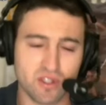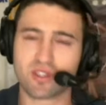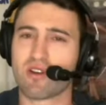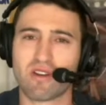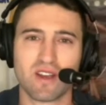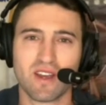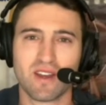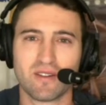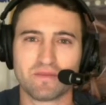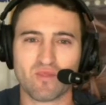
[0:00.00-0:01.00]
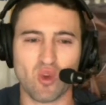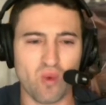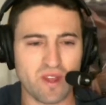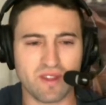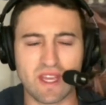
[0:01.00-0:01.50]
start
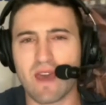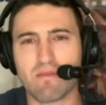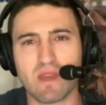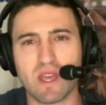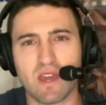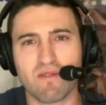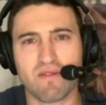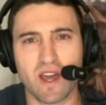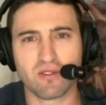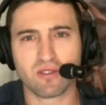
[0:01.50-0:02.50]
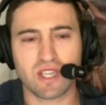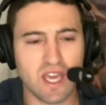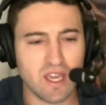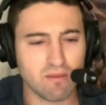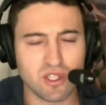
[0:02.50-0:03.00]
with the NBA Finals
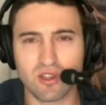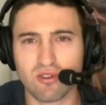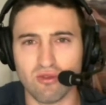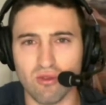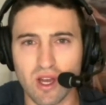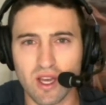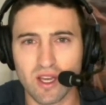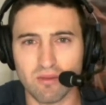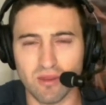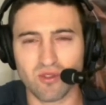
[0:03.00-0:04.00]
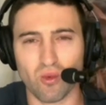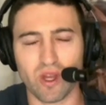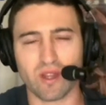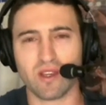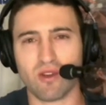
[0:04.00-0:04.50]
Game 2 between
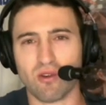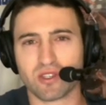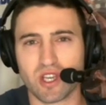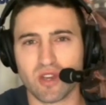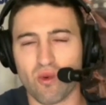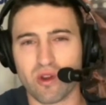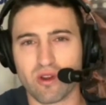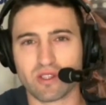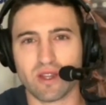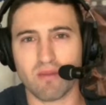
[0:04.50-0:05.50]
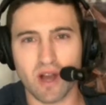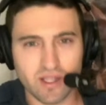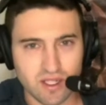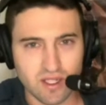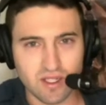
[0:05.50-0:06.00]
the Golden State Warriors and the
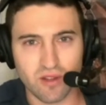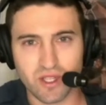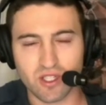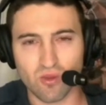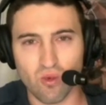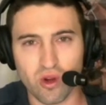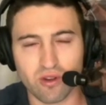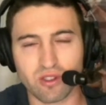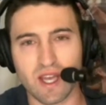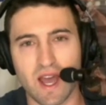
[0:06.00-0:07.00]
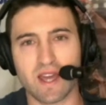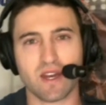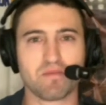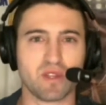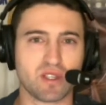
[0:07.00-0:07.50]
Boston Celtics. The Warriors tied
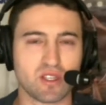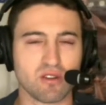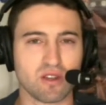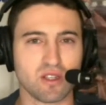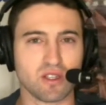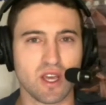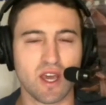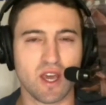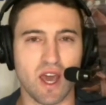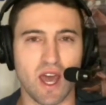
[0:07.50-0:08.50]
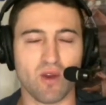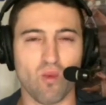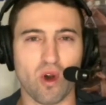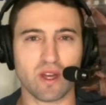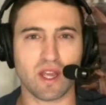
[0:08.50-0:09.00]
up the series at
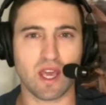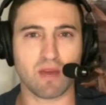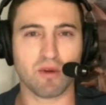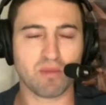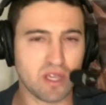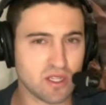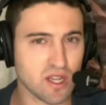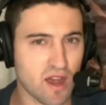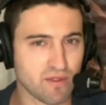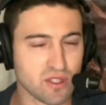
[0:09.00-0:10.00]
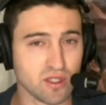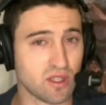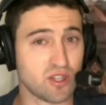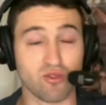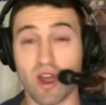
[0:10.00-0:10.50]
one game apiece. Obviously,
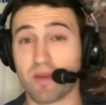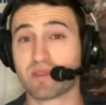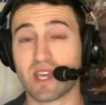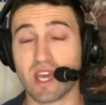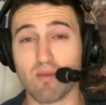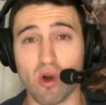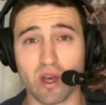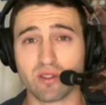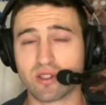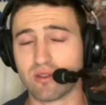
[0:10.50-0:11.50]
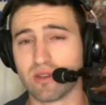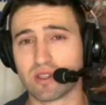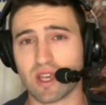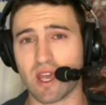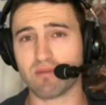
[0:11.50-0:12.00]
they dropped Game 1, so this
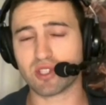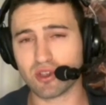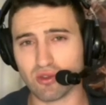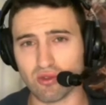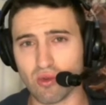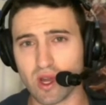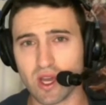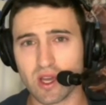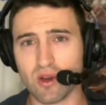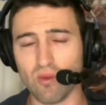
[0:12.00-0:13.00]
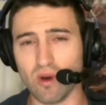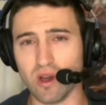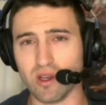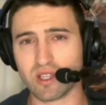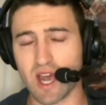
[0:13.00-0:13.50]
Game 2
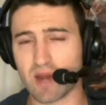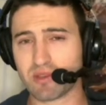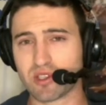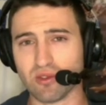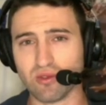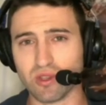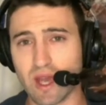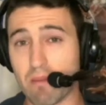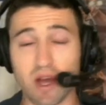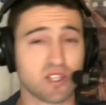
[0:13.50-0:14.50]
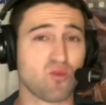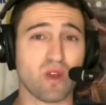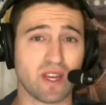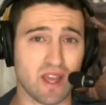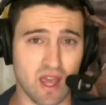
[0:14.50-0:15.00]
was absolutely a
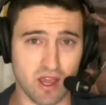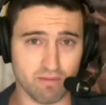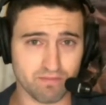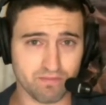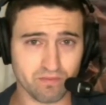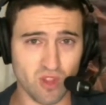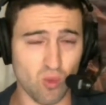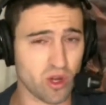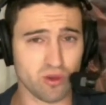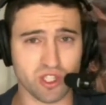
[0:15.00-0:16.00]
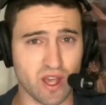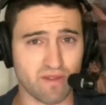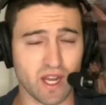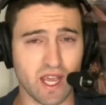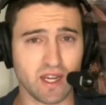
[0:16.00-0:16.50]
must-win game,
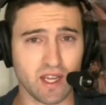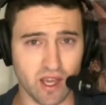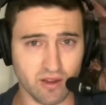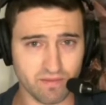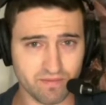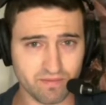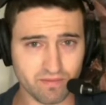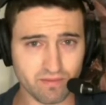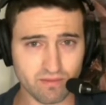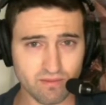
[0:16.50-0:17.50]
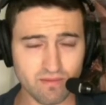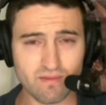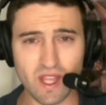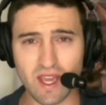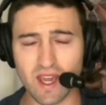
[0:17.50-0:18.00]
107-88.
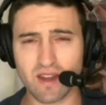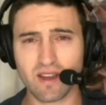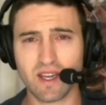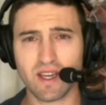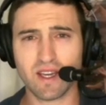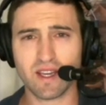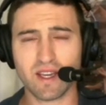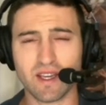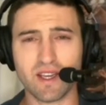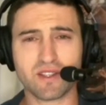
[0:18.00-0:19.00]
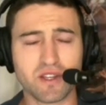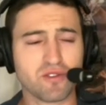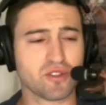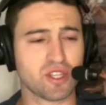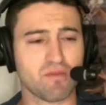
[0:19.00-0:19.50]
And it's
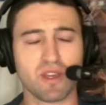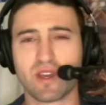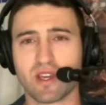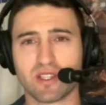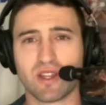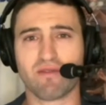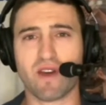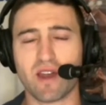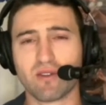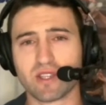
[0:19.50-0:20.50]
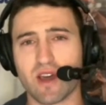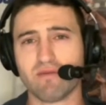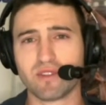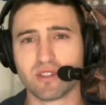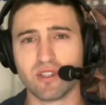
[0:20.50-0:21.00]
interesting because in the finals,
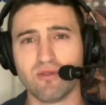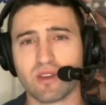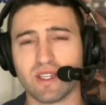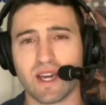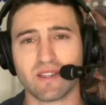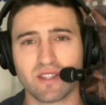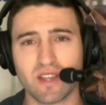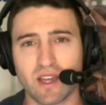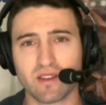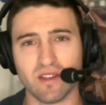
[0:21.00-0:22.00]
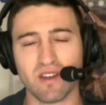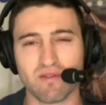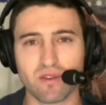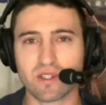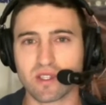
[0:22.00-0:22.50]
obviously, you can dissect the
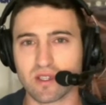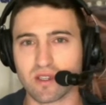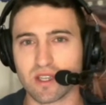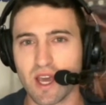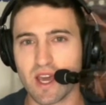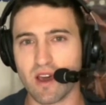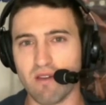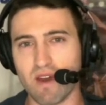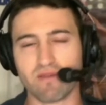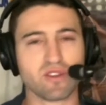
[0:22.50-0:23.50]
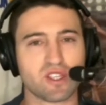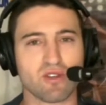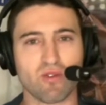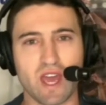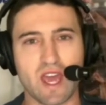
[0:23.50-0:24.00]
differences of every
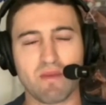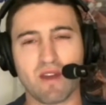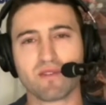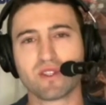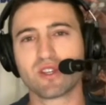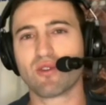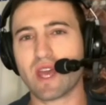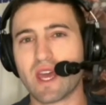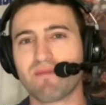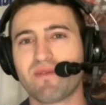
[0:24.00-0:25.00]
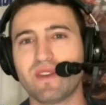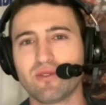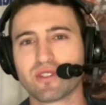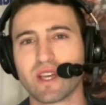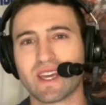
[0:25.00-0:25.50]
single game, and every single game
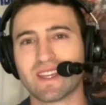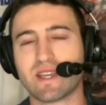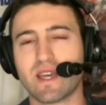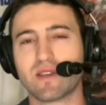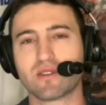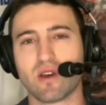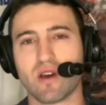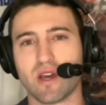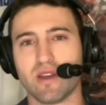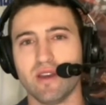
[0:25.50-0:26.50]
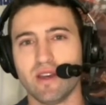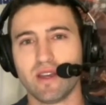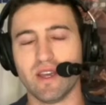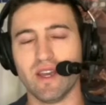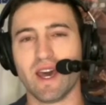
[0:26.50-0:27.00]
feels like it takes on
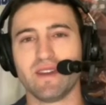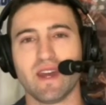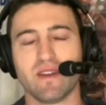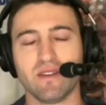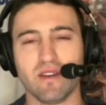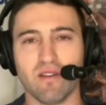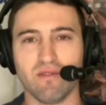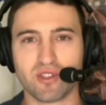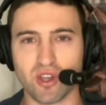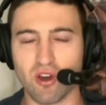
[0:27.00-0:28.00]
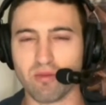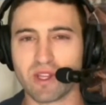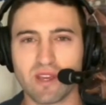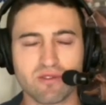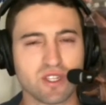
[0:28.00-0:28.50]
an identity of its own. But
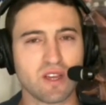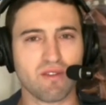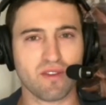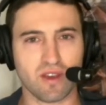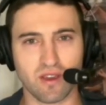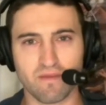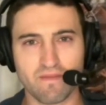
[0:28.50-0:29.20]
the interesting thing